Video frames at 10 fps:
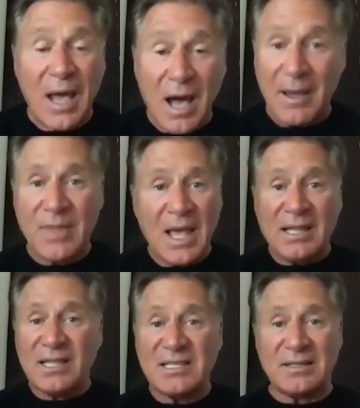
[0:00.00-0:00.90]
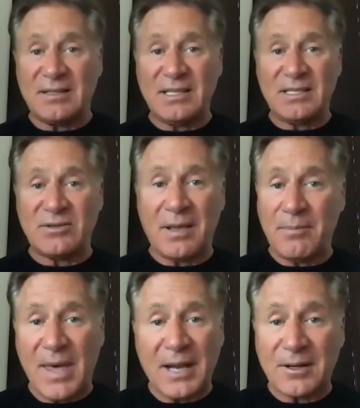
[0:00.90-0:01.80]
Now listen, these are not
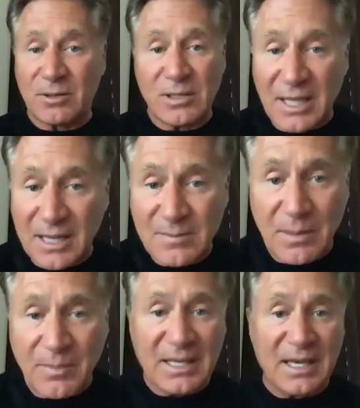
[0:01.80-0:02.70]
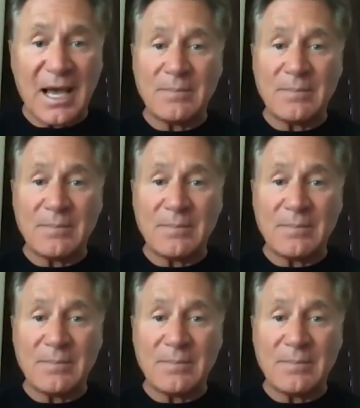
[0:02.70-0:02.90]
medical claims I'm making.